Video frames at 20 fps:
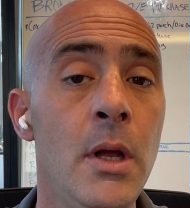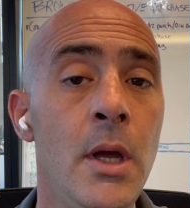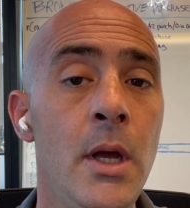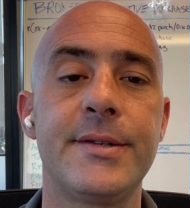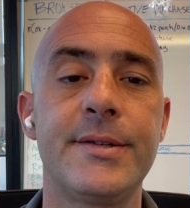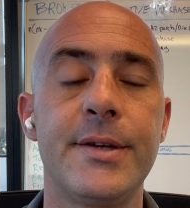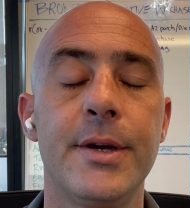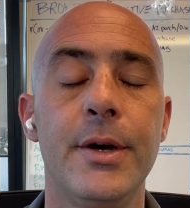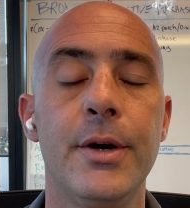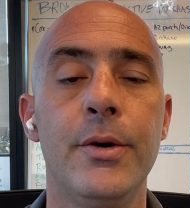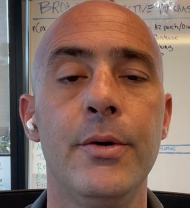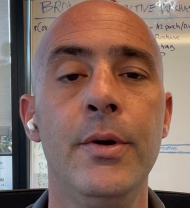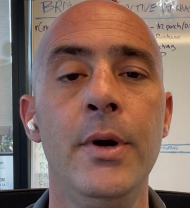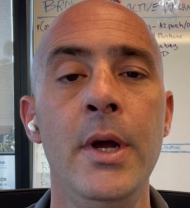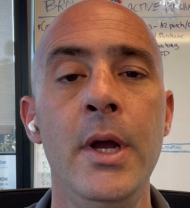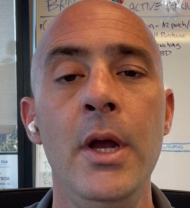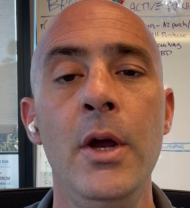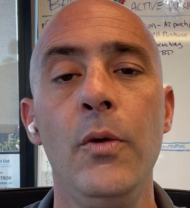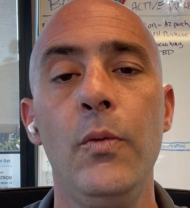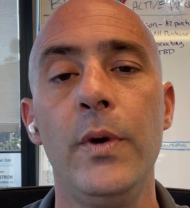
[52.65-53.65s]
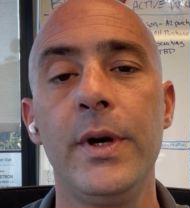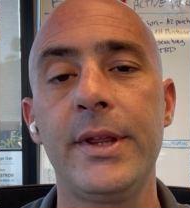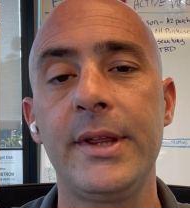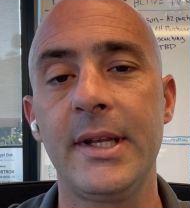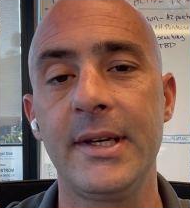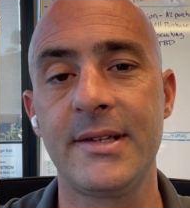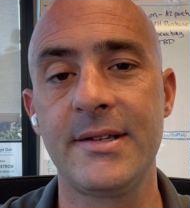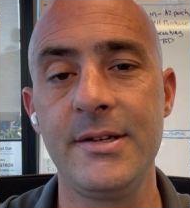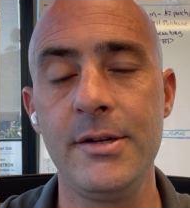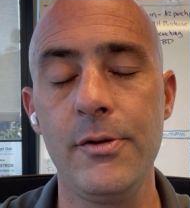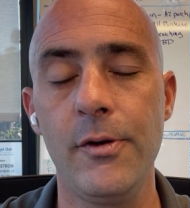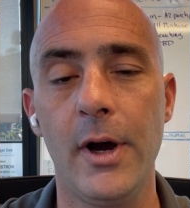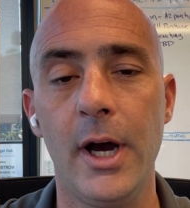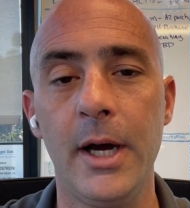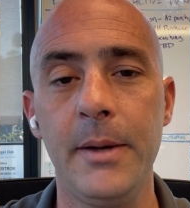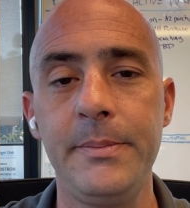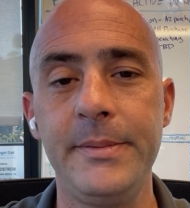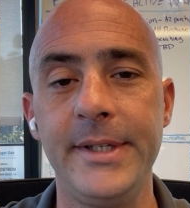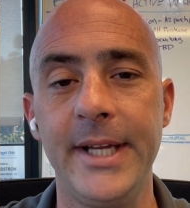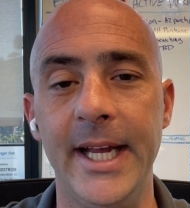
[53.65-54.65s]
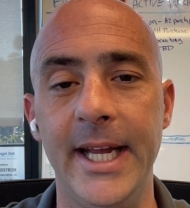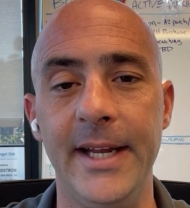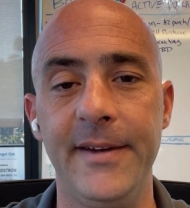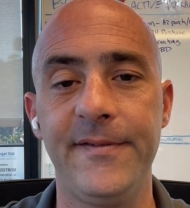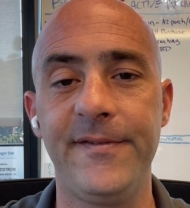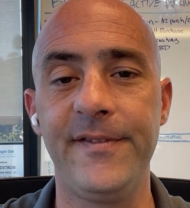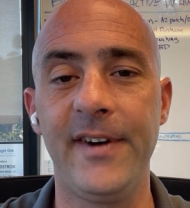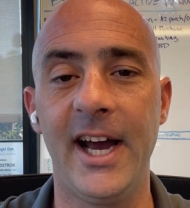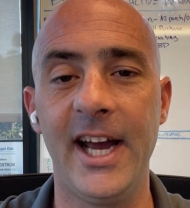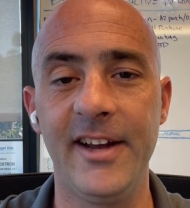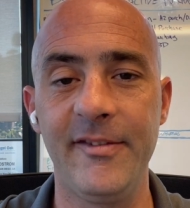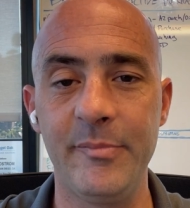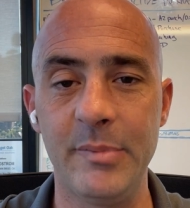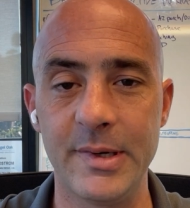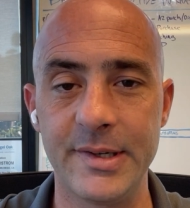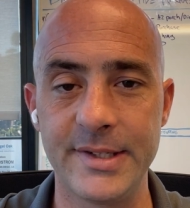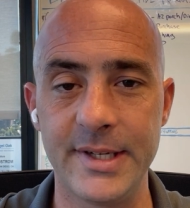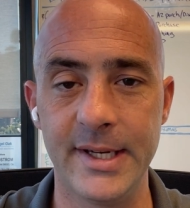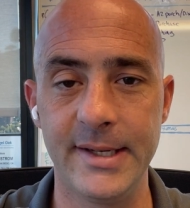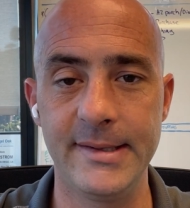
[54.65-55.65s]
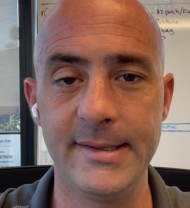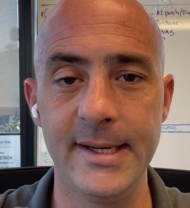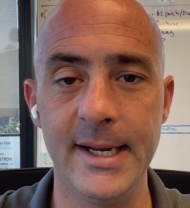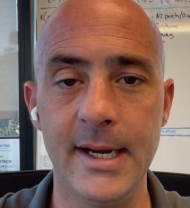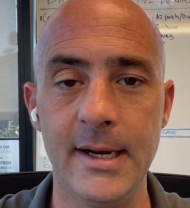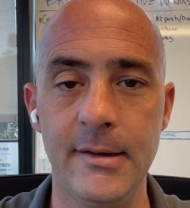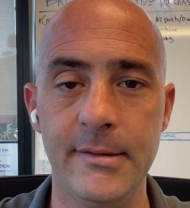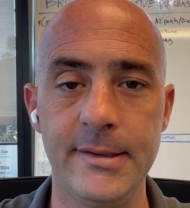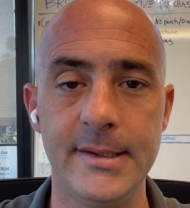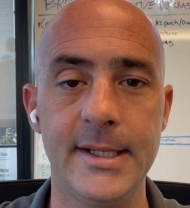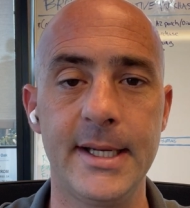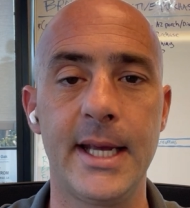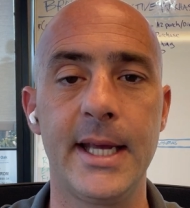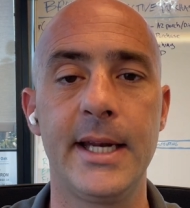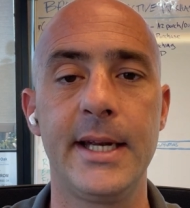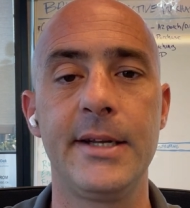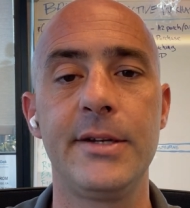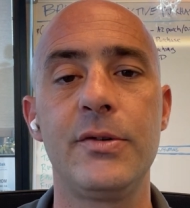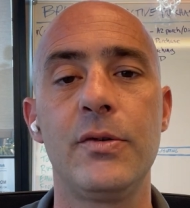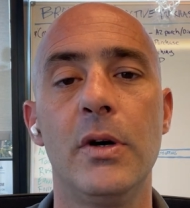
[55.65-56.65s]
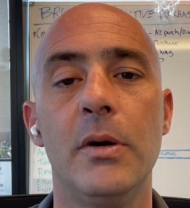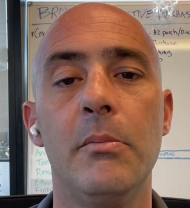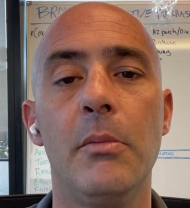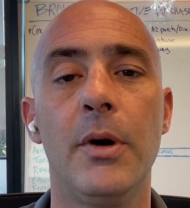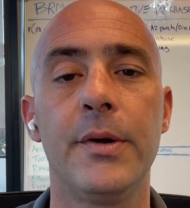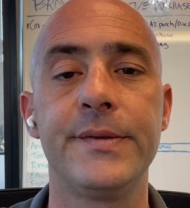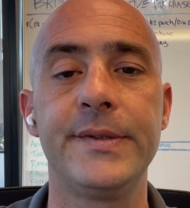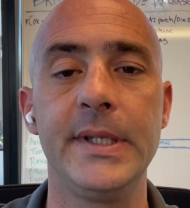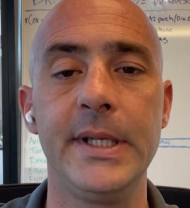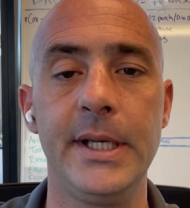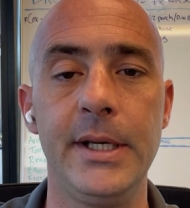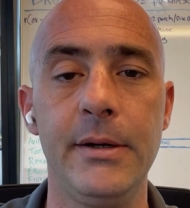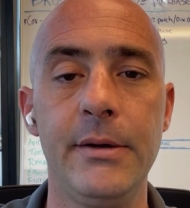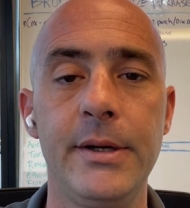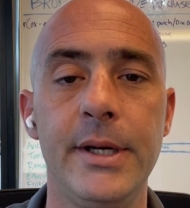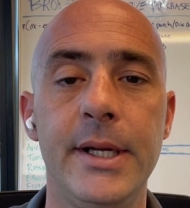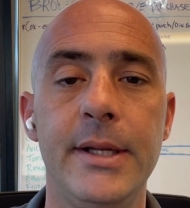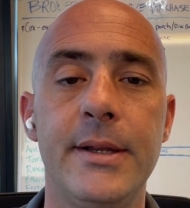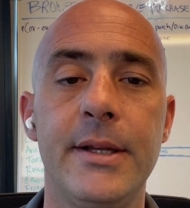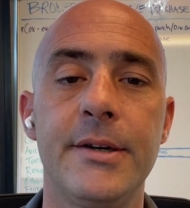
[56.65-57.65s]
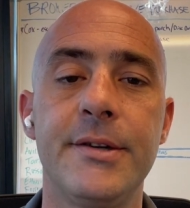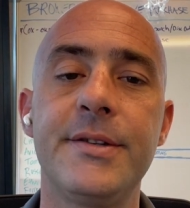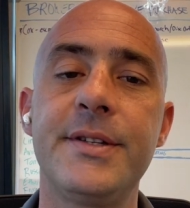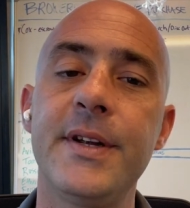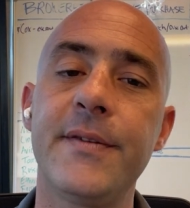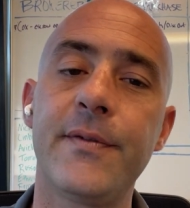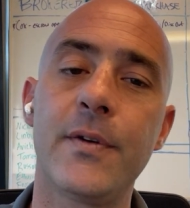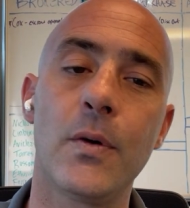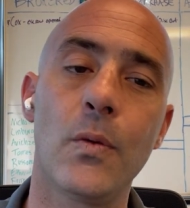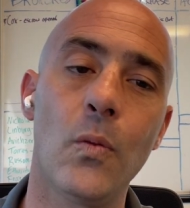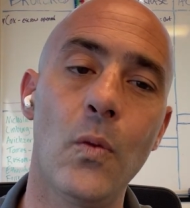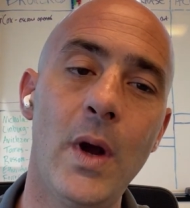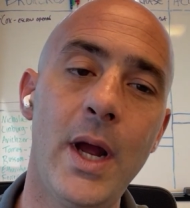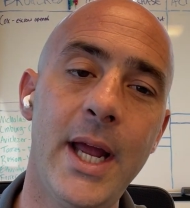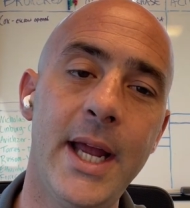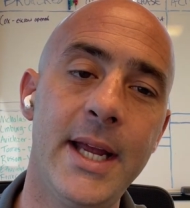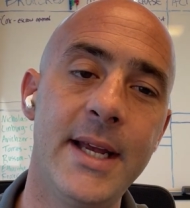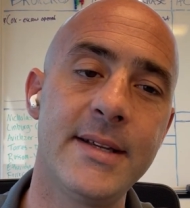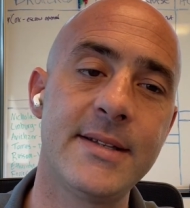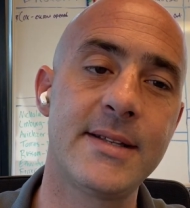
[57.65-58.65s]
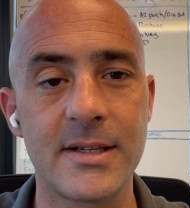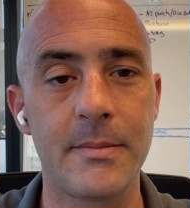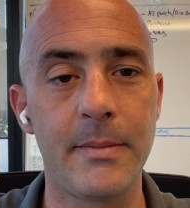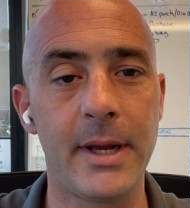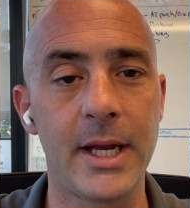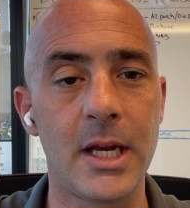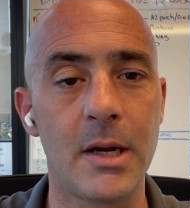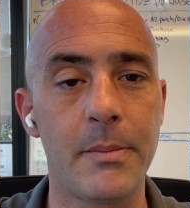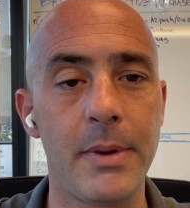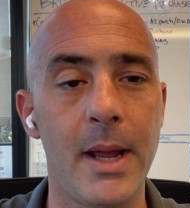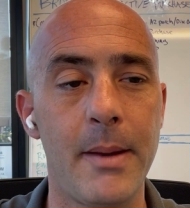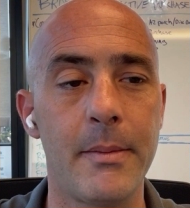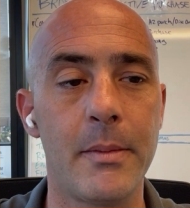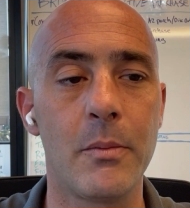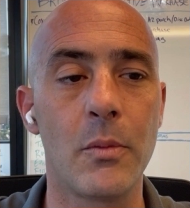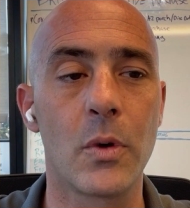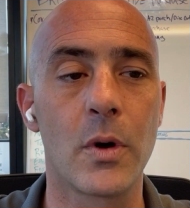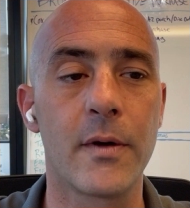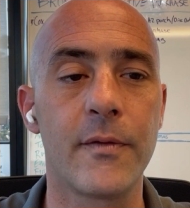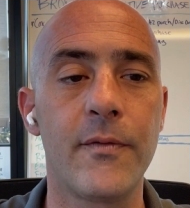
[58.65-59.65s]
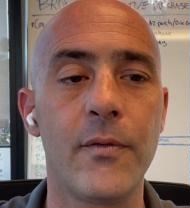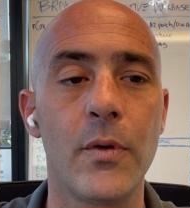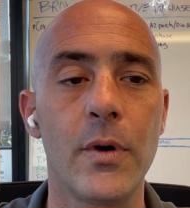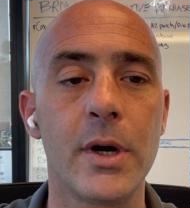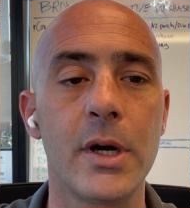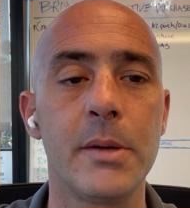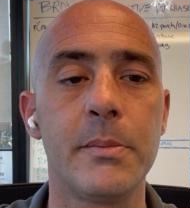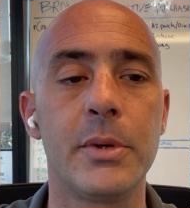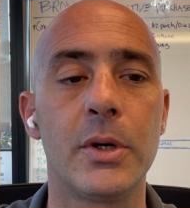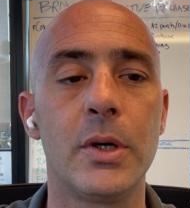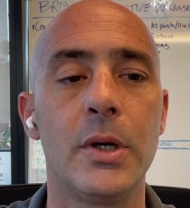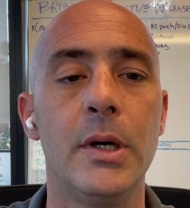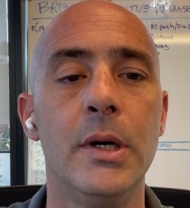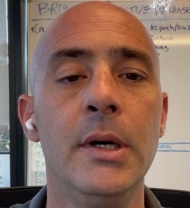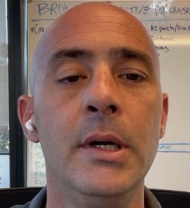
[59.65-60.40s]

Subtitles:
So with this new update, 5% down to get into a multi-unit, there's different ways that make your payment more affordable.